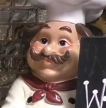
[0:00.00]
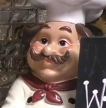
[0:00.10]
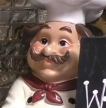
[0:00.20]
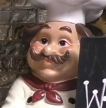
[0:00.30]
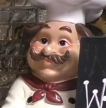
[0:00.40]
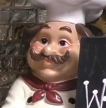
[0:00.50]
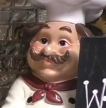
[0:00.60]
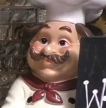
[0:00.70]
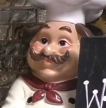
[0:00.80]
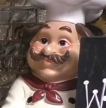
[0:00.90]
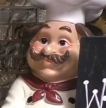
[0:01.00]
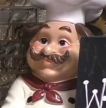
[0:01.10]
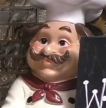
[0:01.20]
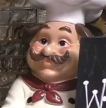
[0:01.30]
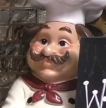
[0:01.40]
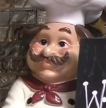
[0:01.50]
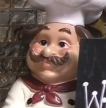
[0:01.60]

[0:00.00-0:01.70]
Nobody speaks.